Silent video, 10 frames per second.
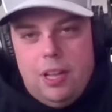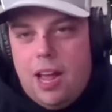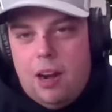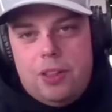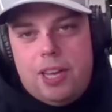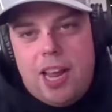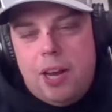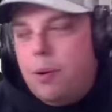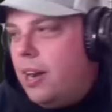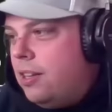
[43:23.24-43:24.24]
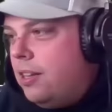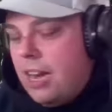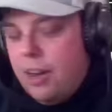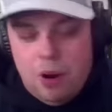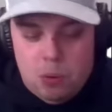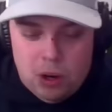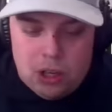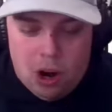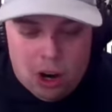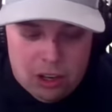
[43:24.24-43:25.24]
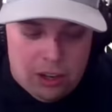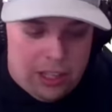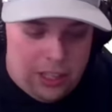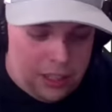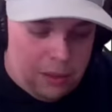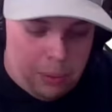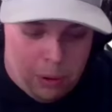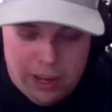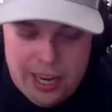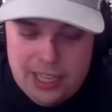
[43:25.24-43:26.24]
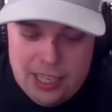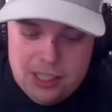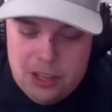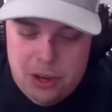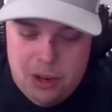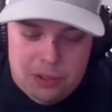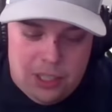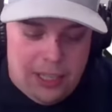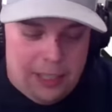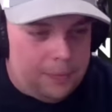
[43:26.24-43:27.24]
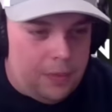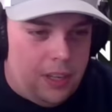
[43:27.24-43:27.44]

don't think anyone works harder than Dustin Poirier does in the UFC.